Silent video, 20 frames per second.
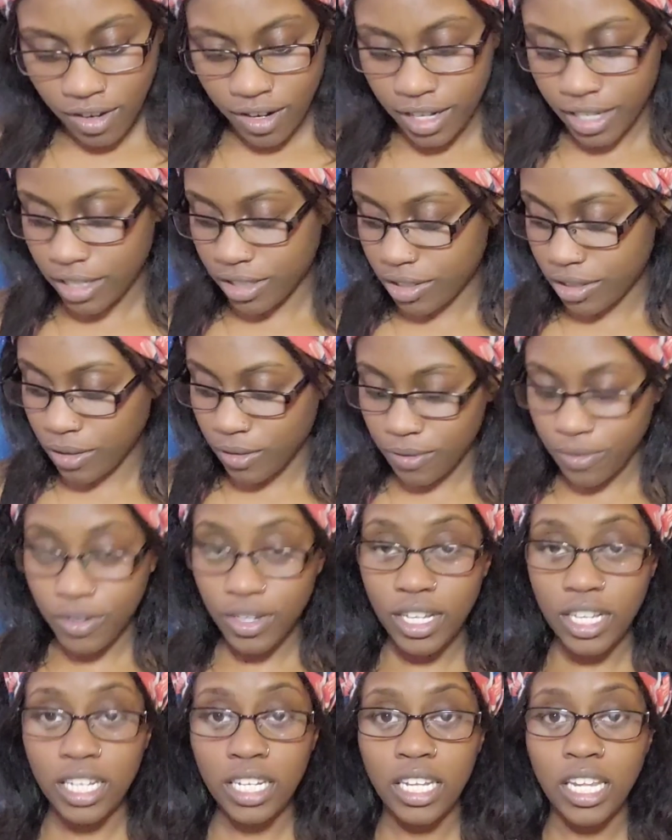baby. All right, so
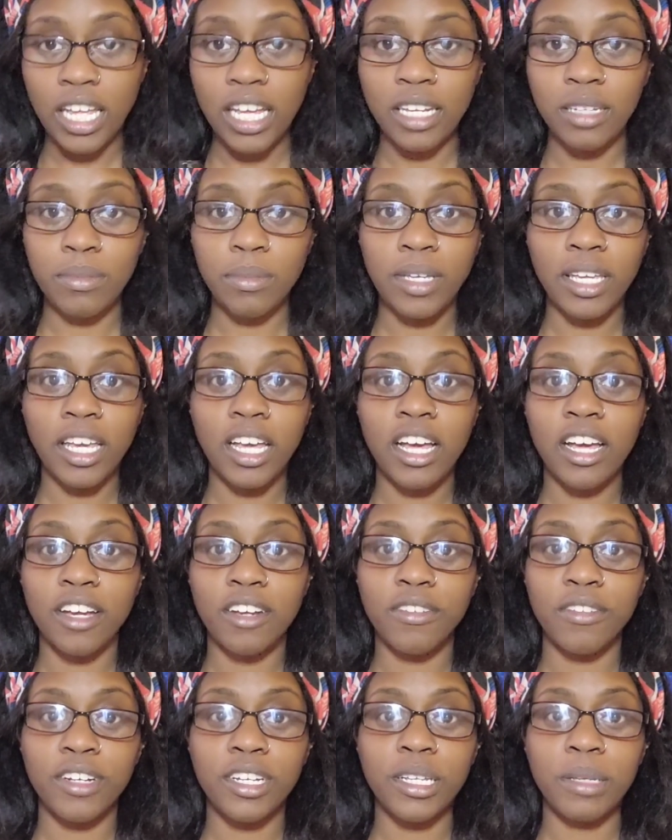for Align Me,
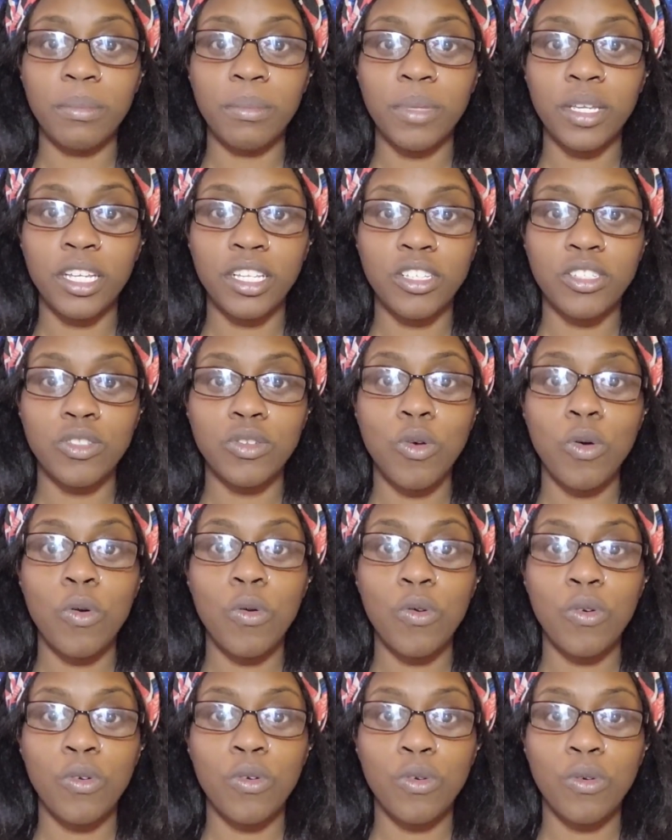I already
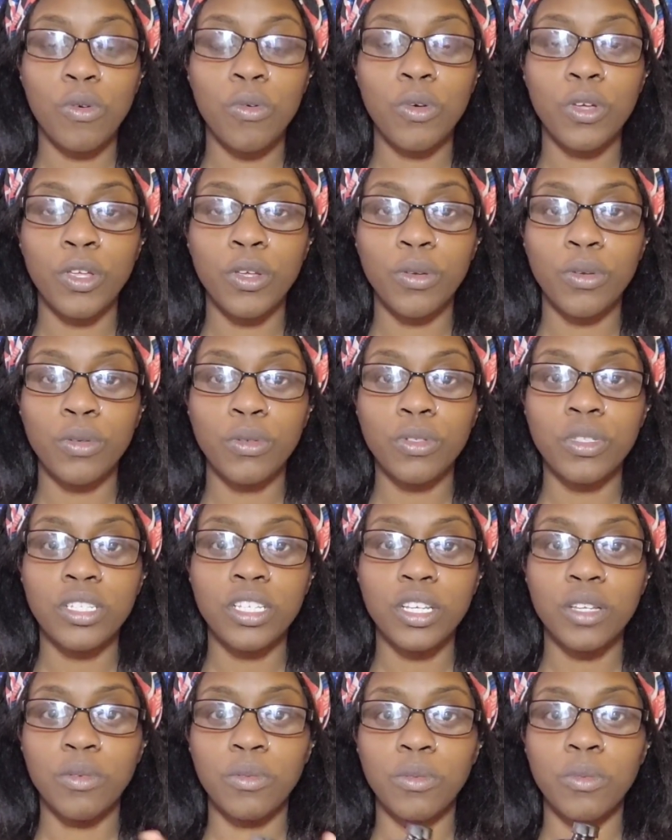mixed all
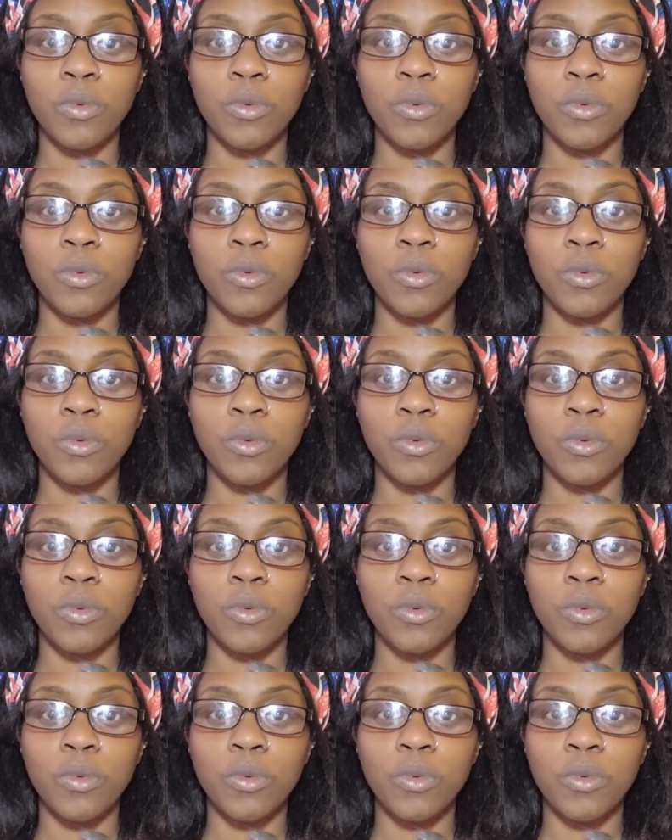oils